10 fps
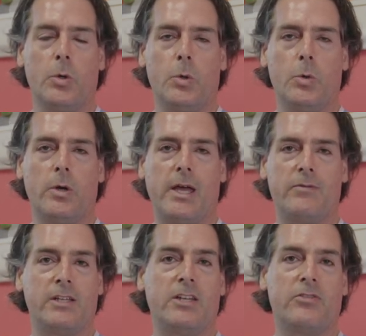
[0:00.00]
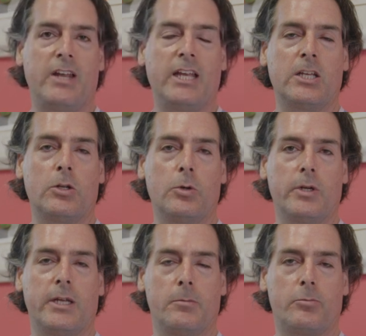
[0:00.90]
who have a deflated
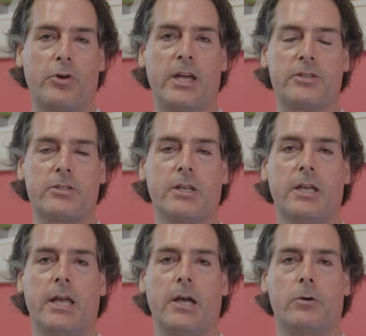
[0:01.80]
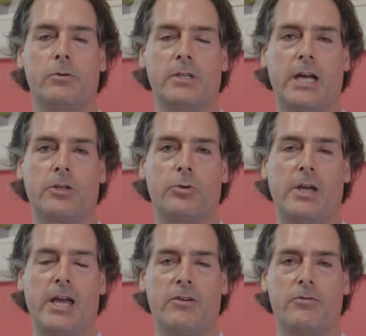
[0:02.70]
looking breast and would like to
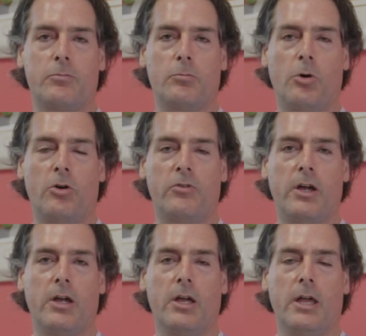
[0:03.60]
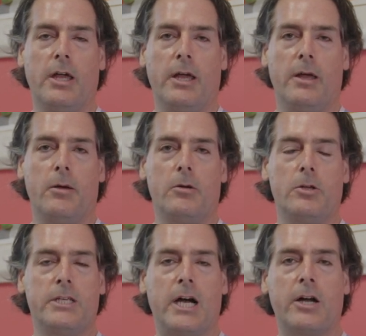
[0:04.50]
have more of a
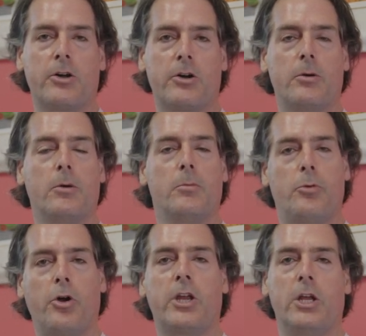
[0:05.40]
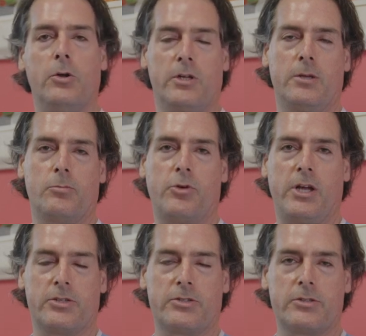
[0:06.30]
younger, perky looking
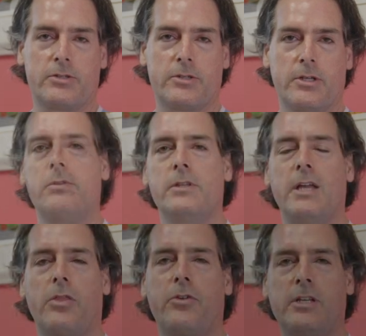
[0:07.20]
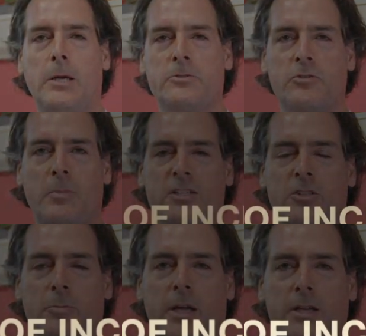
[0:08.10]
breasts. There are three types of
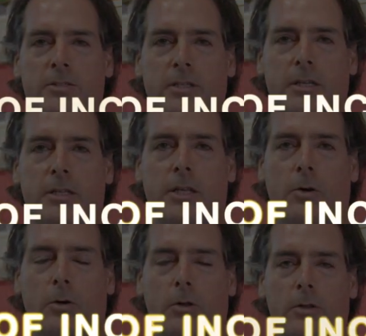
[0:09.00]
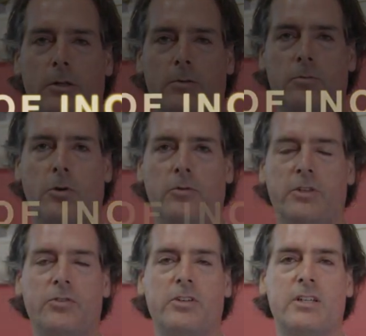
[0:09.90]
mastopexy, and they all involve
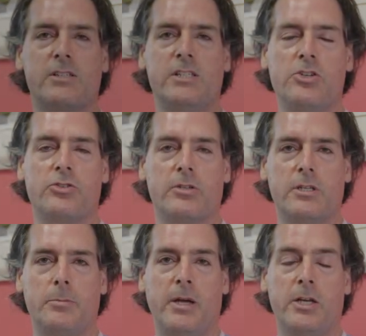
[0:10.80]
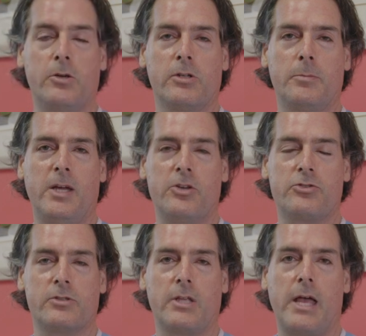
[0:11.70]
different incision depending on the
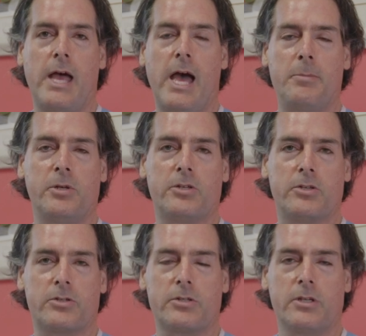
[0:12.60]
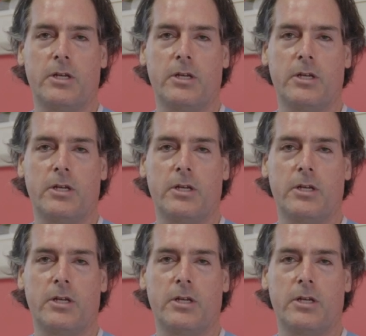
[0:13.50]
patient habitus.